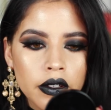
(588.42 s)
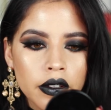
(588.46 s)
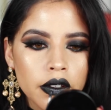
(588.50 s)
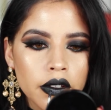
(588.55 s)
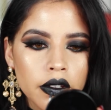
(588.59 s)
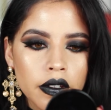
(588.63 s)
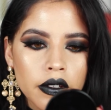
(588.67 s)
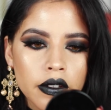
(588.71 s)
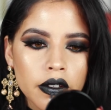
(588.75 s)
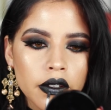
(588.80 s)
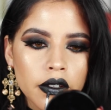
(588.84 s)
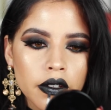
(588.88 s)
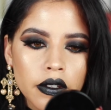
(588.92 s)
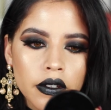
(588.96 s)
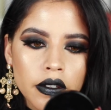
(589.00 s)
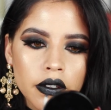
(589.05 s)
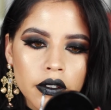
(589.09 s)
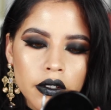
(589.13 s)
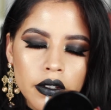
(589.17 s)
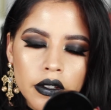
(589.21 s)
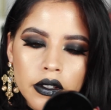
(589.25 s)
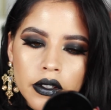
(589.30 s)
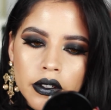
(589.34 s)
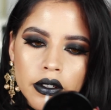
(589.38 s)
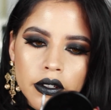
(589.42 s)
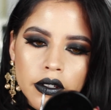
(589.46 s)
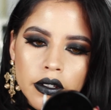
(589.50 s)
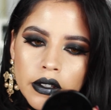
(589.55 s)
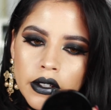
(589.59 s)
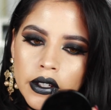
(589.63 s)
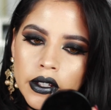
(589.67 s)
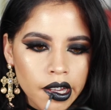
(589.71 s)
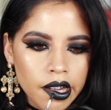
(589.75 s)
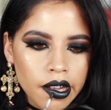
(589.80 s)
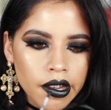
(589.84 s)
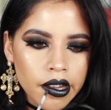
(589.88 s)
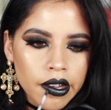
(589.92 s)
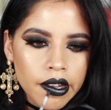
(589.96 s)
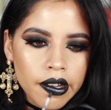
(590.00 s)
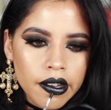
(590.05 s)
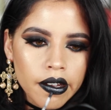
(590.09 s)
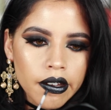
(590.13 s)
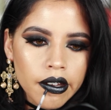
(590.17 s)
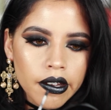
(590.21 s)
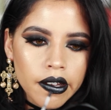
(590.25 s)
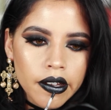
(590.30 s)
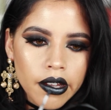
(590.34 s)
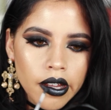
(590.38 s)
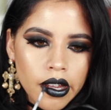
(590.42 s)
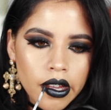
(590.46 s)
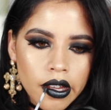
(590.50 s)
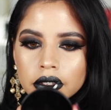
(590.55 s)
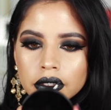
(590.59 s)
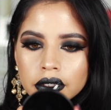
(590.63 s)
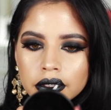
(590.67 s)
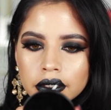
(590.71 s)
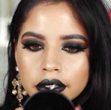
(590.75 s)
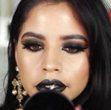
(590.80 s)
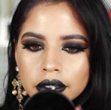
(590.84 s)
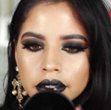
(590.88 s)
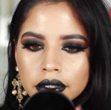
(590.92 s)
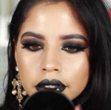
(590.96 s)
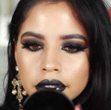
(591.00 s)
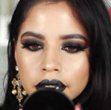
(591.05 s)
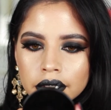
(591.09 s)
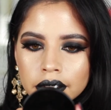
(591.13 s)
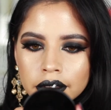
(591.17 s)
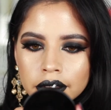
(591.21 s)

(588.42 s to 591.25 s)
issue with the formula. And that is all.